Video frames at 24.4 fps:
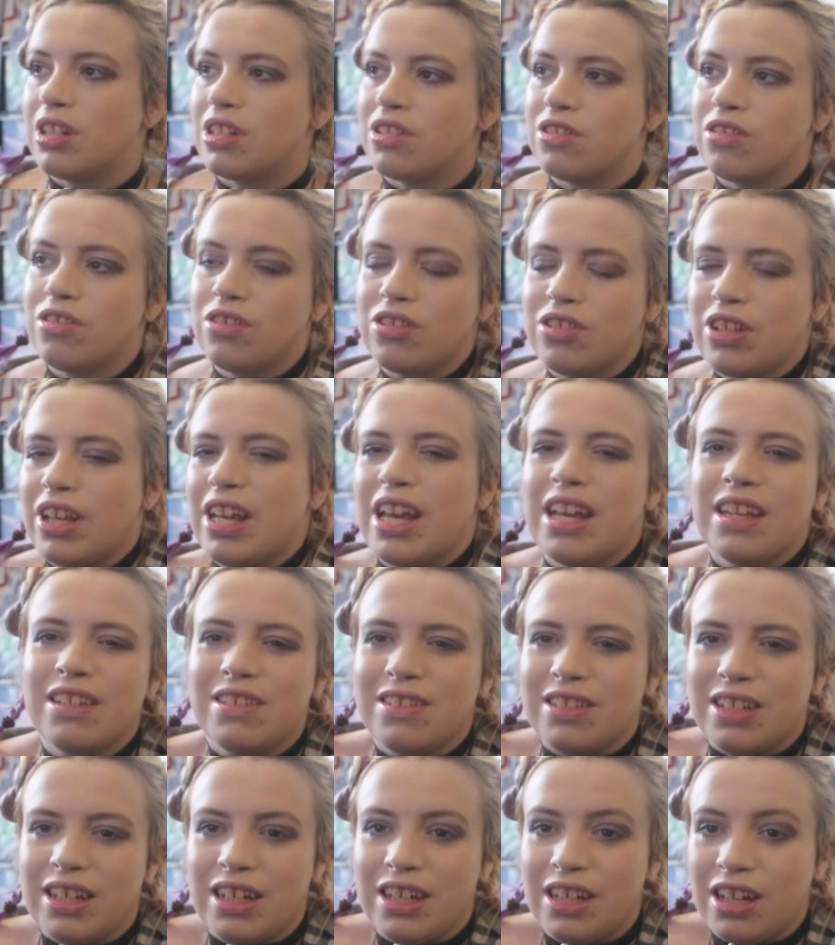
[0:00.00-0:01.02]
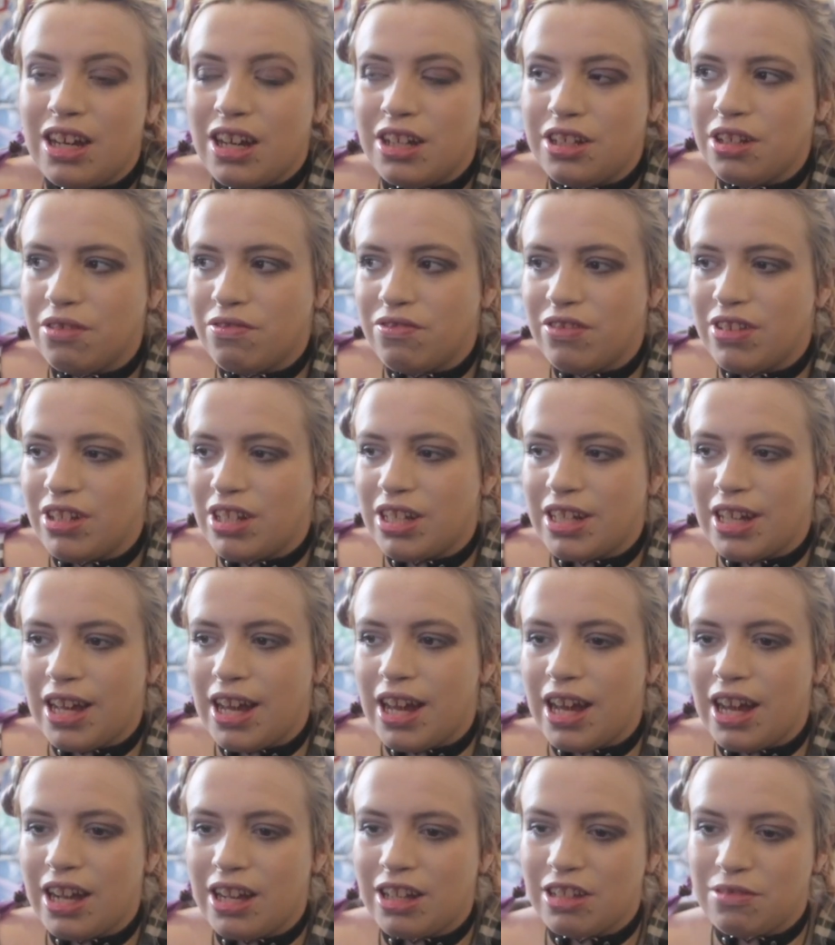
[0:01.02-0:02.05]
As long as I get a seat, I don't really
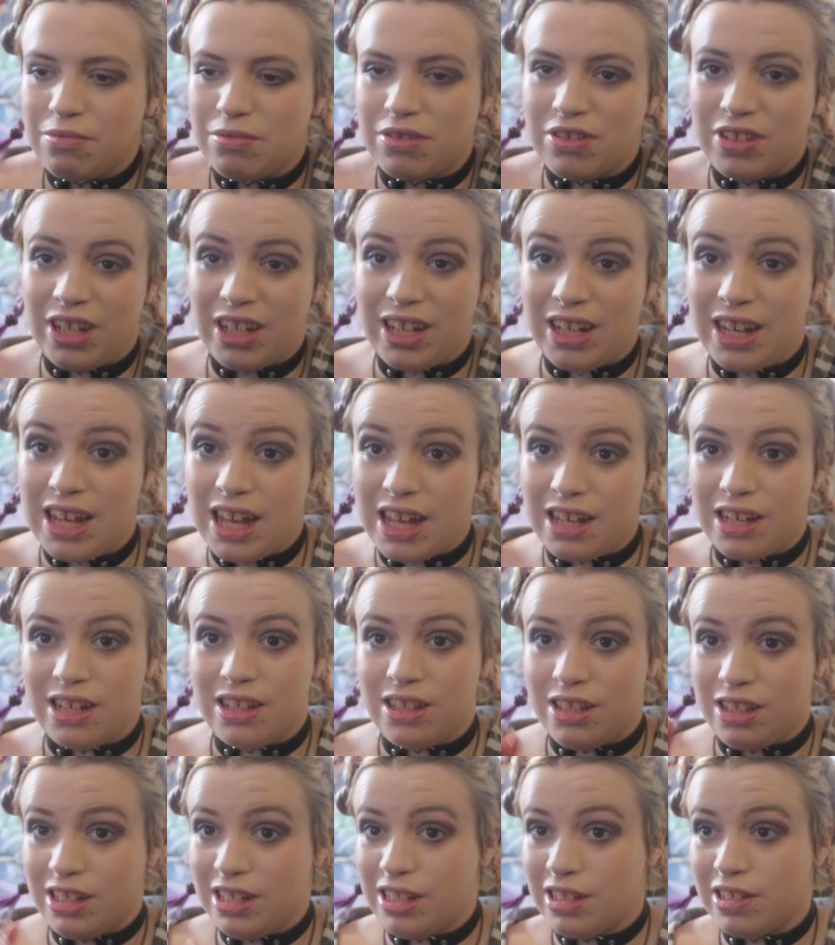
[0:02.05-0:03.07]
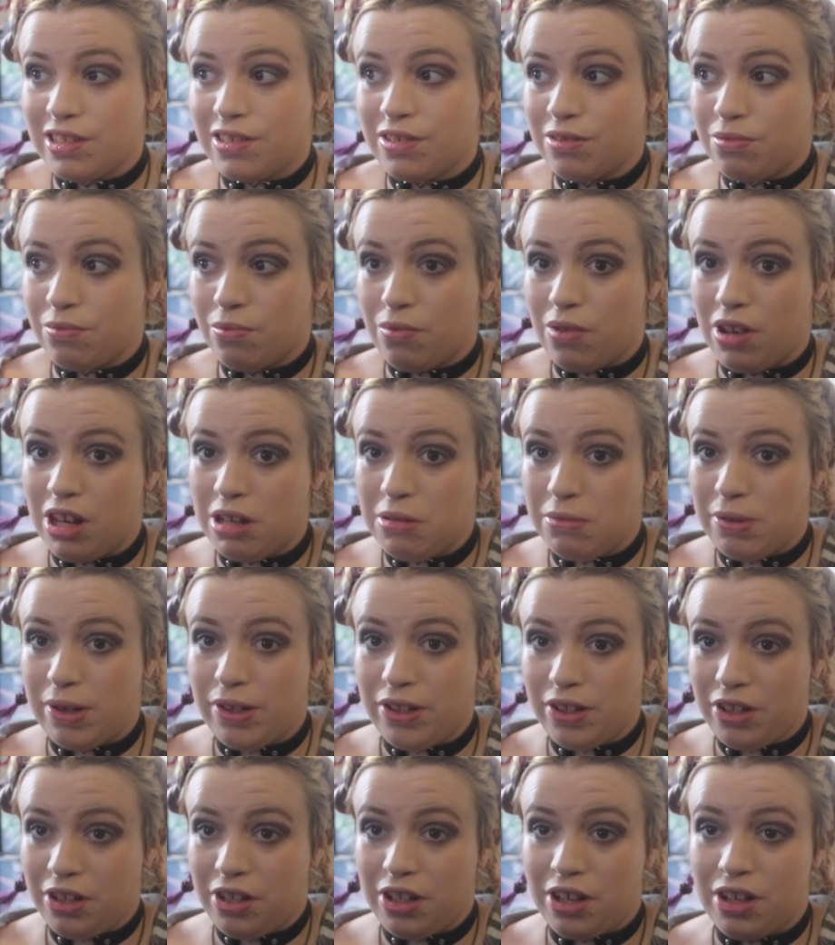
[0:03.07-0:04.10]
care, because it means I can edit this while I'm
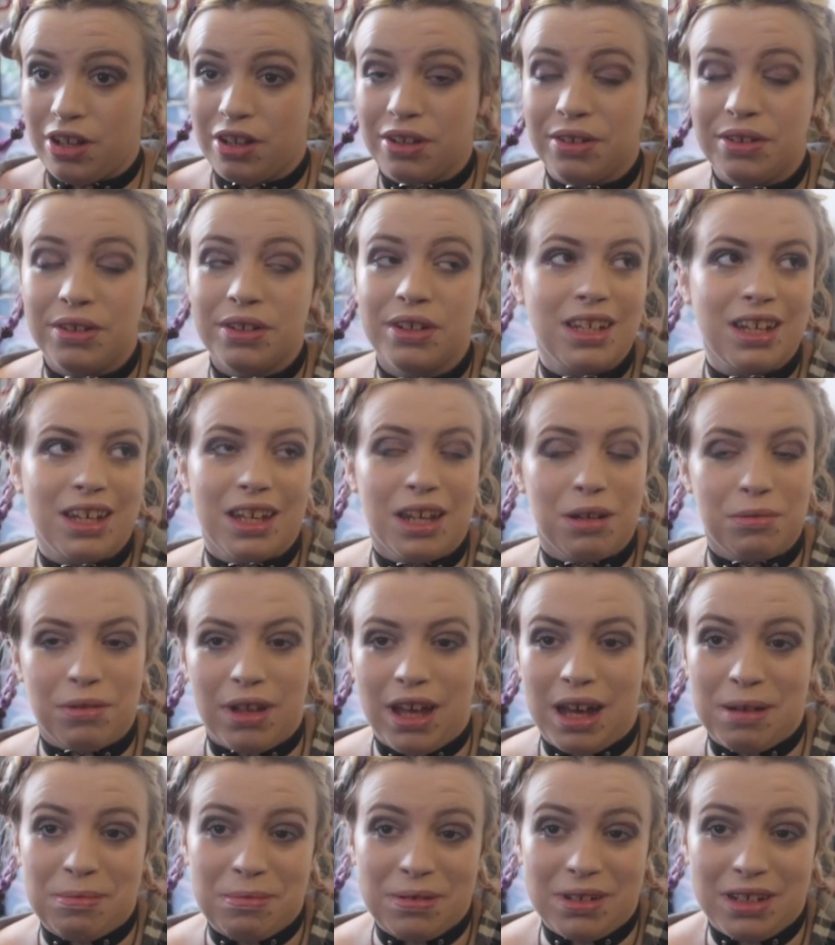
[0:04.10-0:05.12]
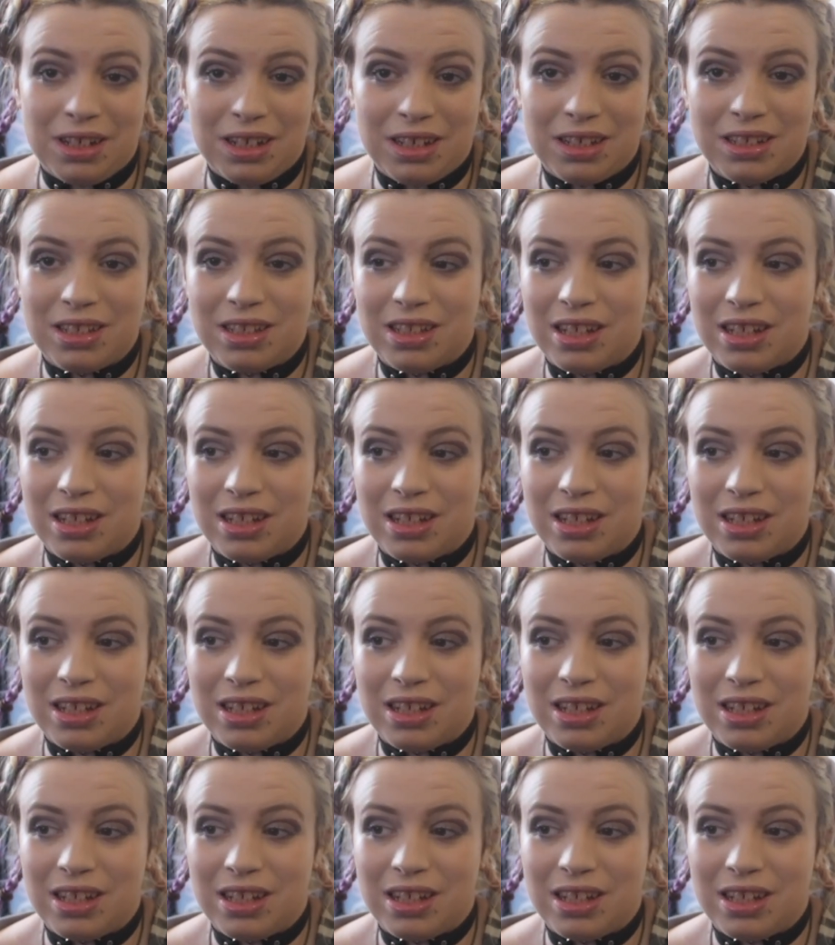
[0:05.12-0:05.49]
on the go. I'll be happy.